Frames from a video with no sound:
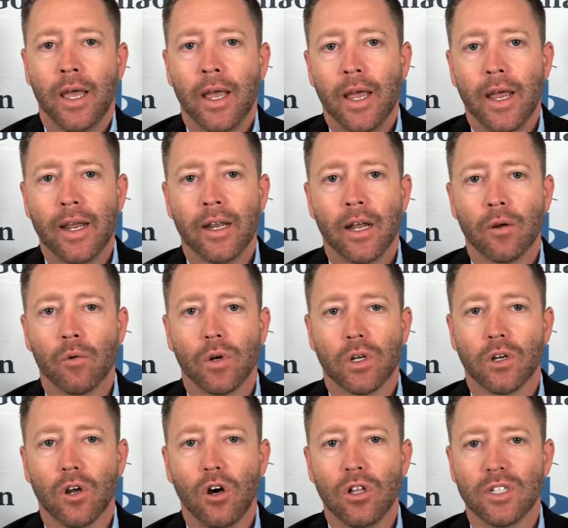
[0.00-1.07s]
And I would
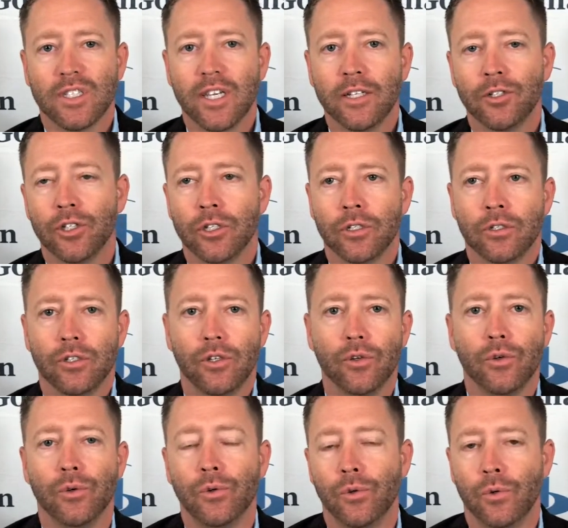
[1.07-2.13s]
call attention
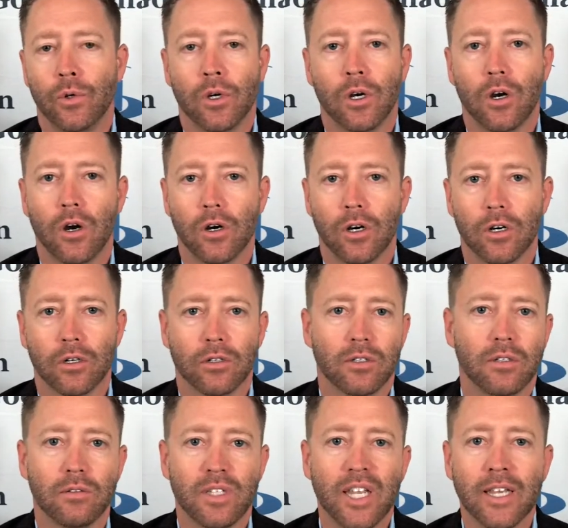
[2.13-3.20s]
to our
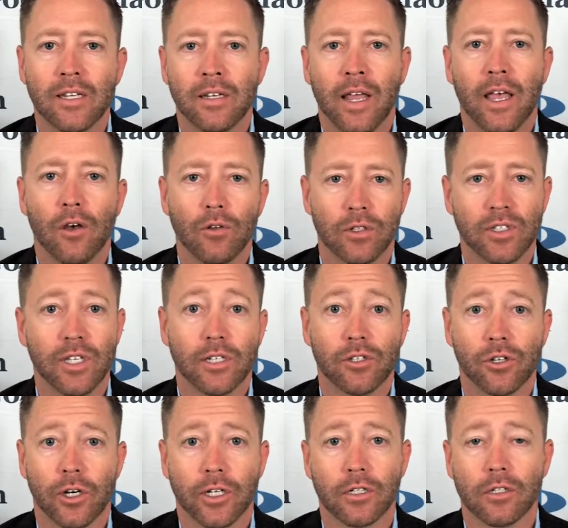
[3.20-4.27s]
10 health
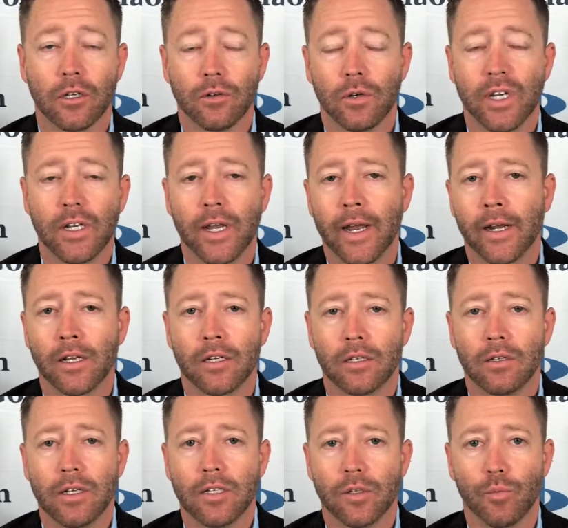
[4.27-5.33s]
districts. So Indiana
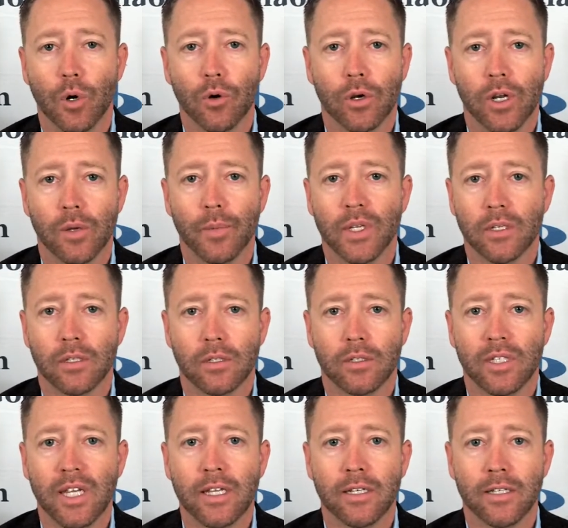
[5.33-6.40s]
is broken up into
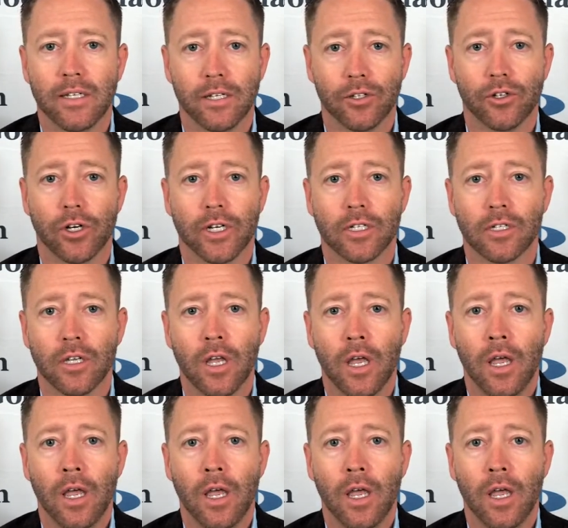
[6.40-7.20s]
10 districts.